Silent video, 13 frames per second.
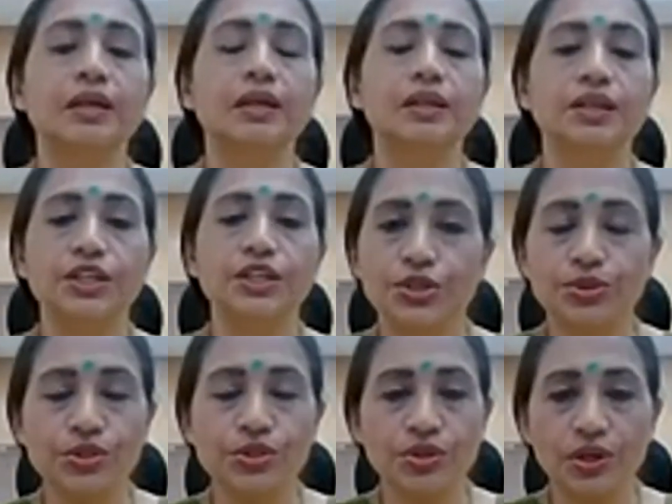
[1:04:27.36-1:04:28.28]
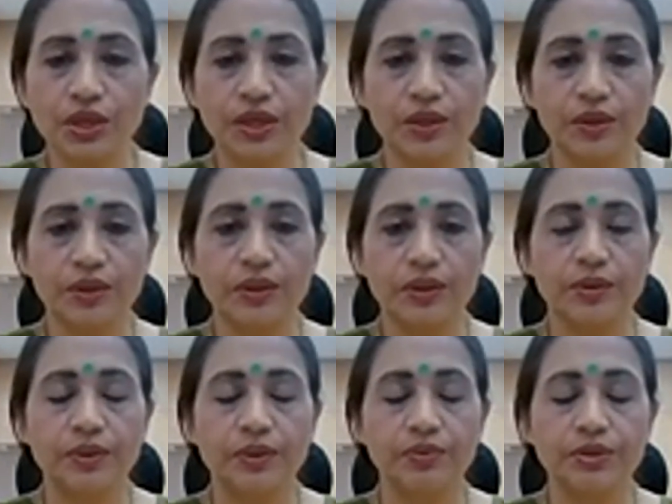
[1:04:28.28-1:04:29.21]
issues
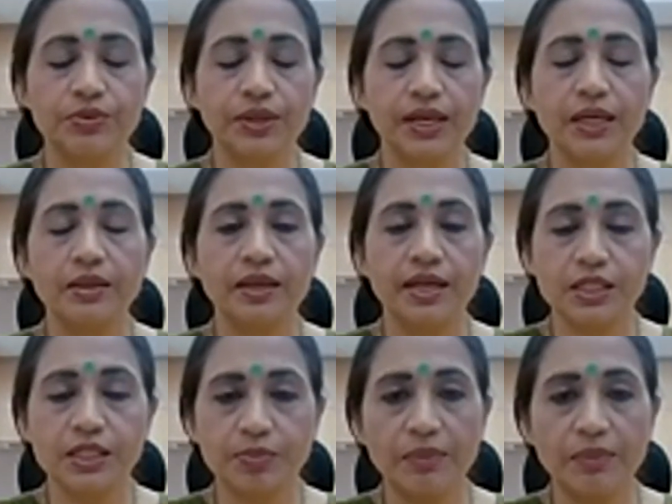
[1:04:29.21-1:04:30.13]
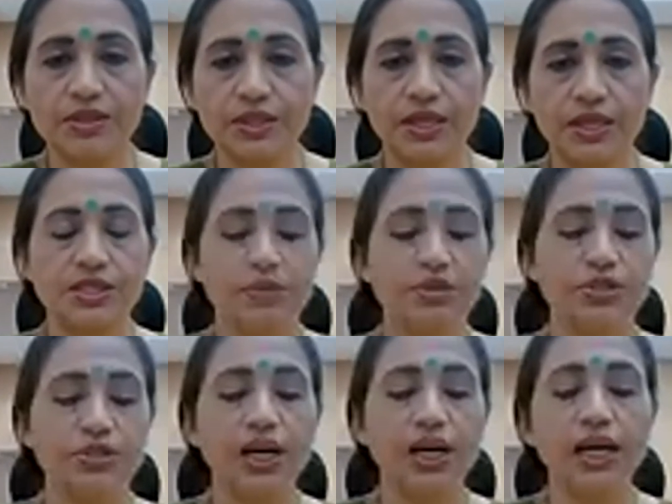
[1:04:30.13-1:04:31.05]
which were raised by Mr. K.C.
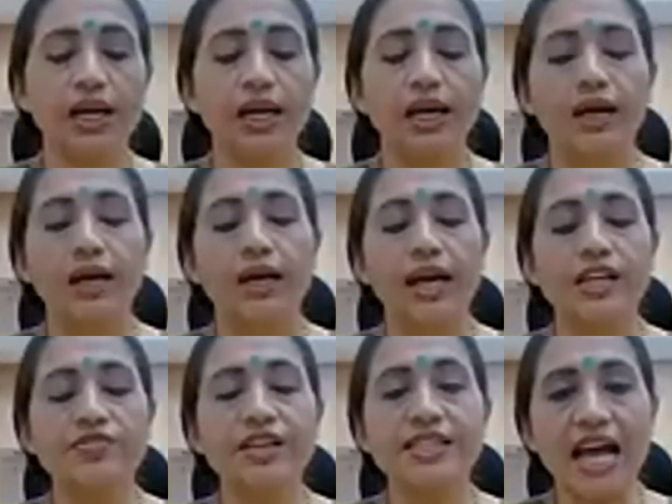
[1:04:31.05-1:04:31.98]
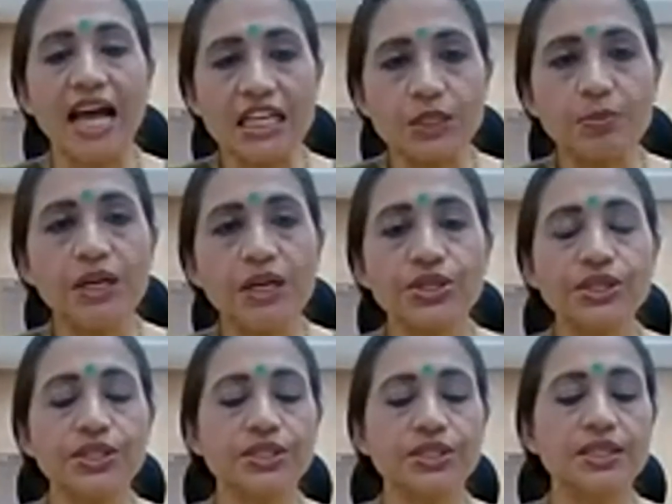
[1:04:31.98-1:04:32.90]
Mishra. As far as aspiration
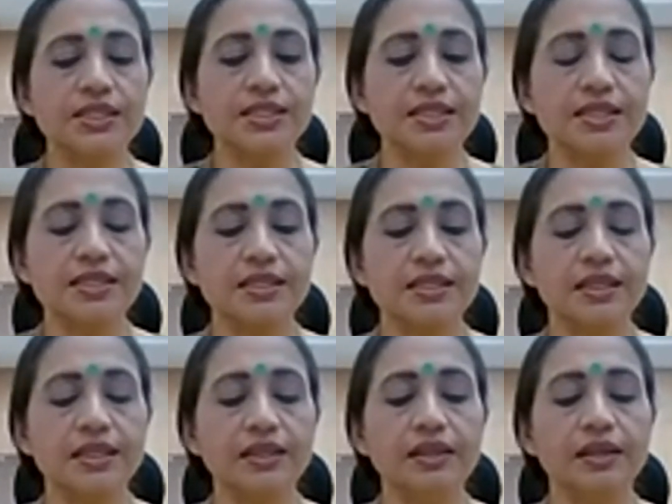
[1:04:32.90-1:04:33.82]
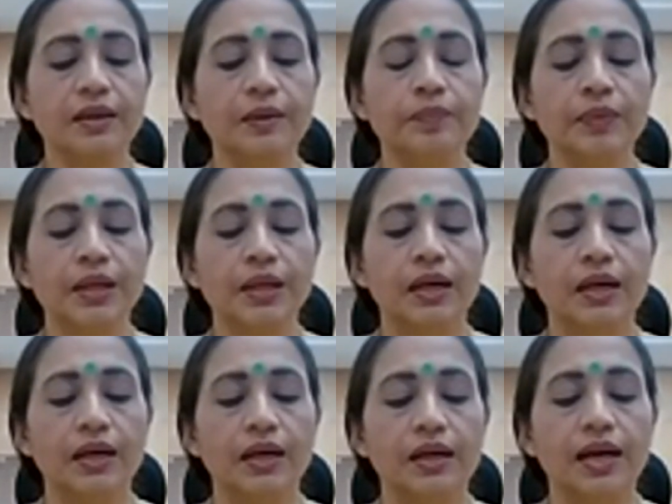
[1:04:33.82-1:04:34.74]
districts is concerned,
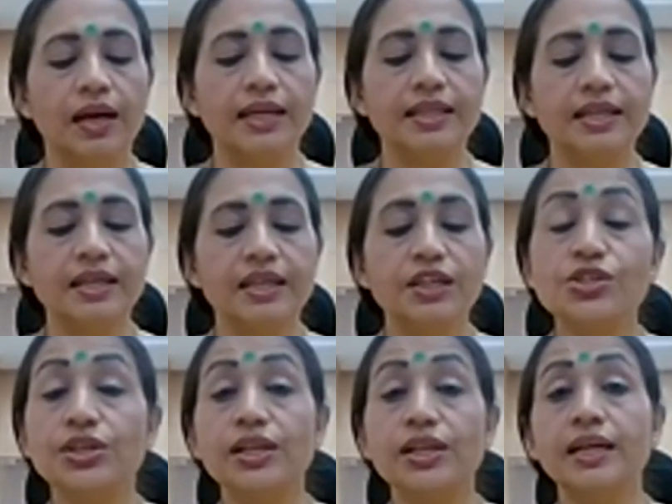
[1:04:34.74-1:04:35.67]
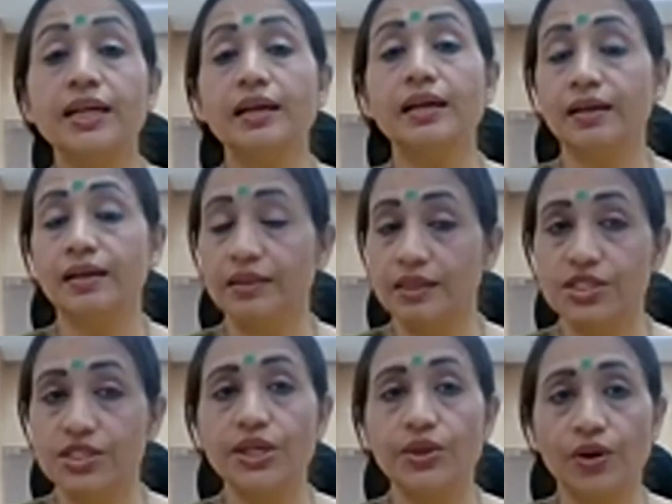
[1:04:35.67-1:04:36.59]
I think initially the
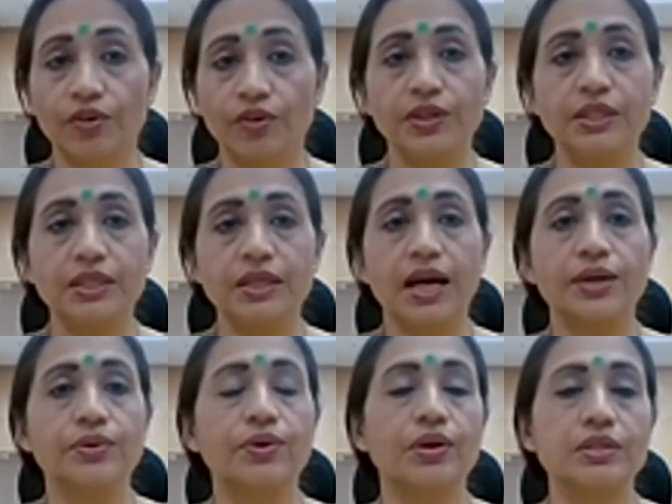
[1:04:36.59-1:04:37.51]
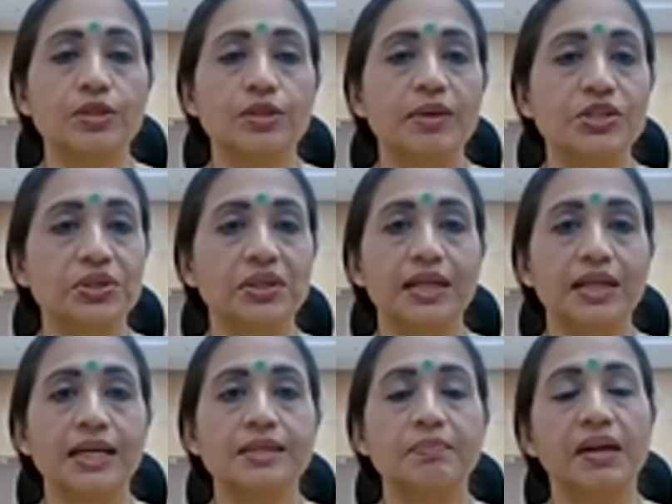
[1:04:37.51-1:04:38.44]
CEO of Niti Aayog also mentioned
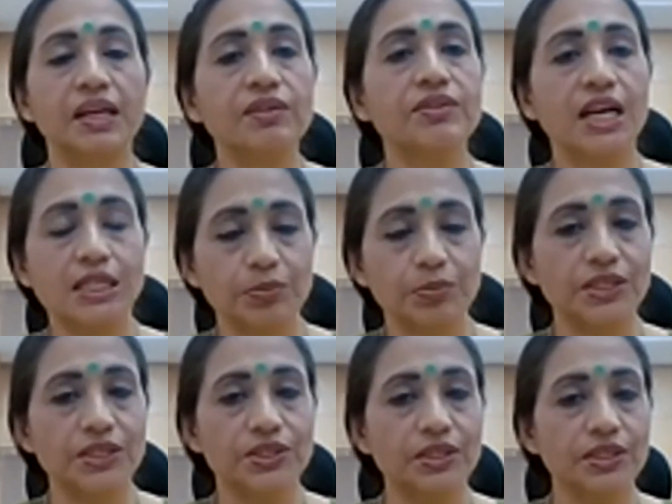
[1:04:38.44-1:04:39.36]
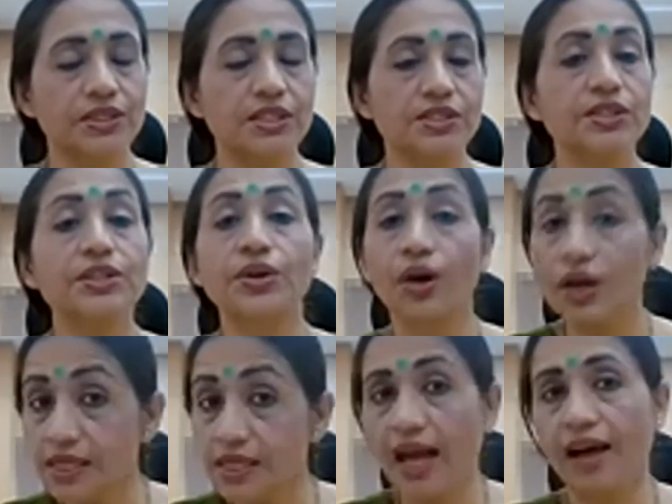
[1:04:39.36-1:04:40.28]
that many of the aspiration districts did
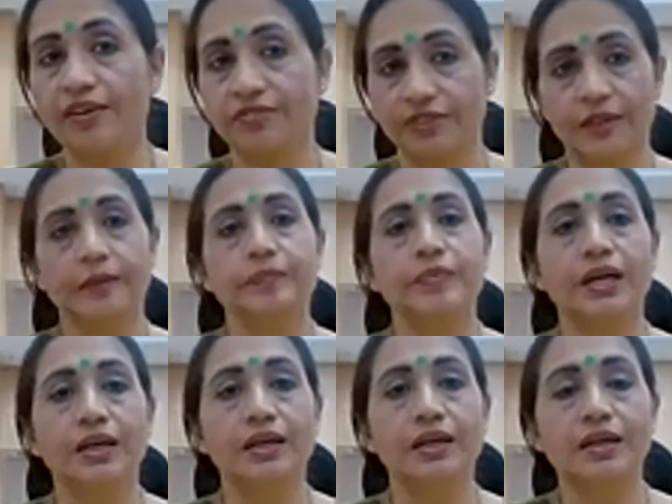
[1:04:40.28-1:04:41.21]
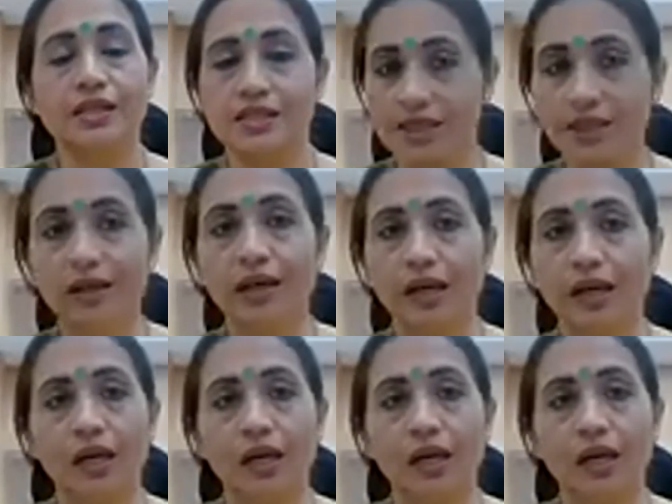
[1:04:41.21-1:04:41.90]
not have a single